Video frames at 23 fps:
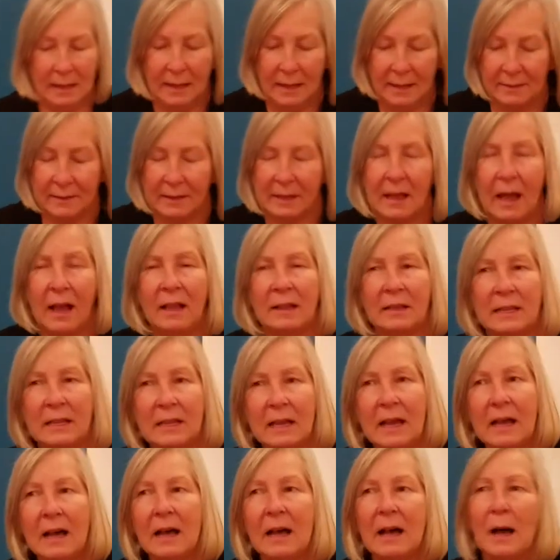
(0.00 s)
The
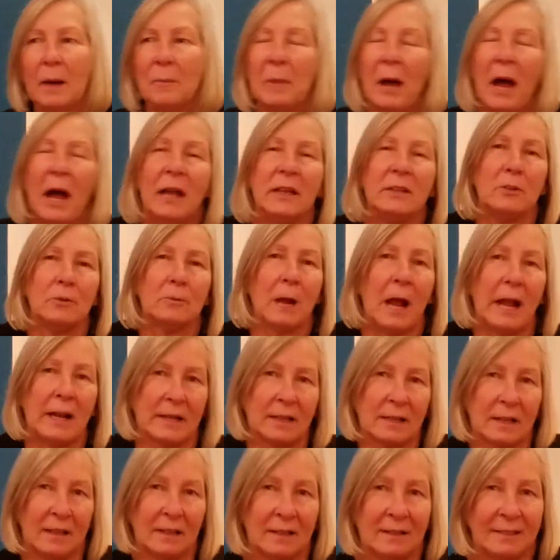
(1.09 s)
gallia
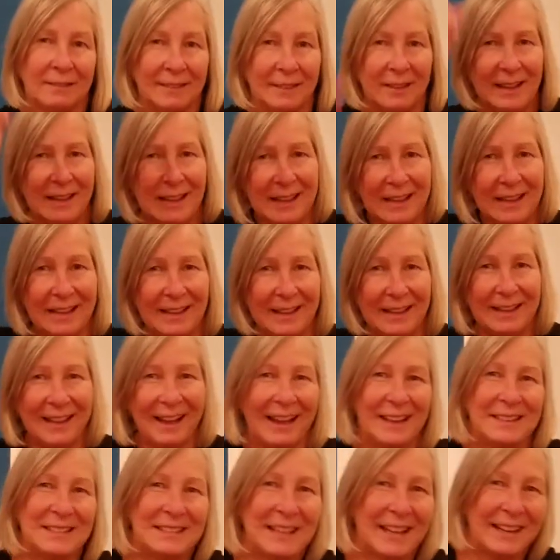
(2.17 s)
aponeurotica. Hey,
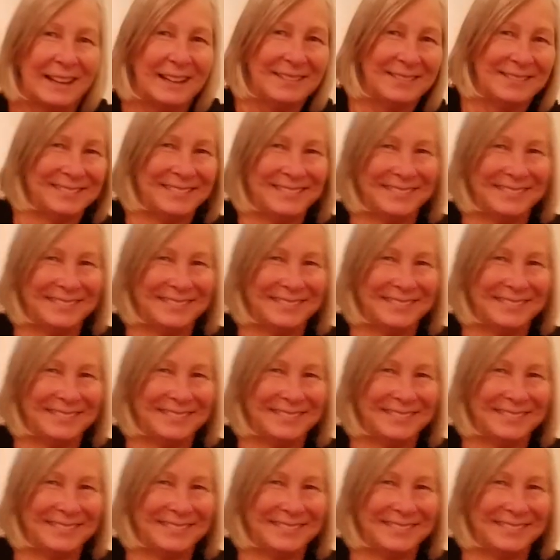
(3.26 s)
I said it.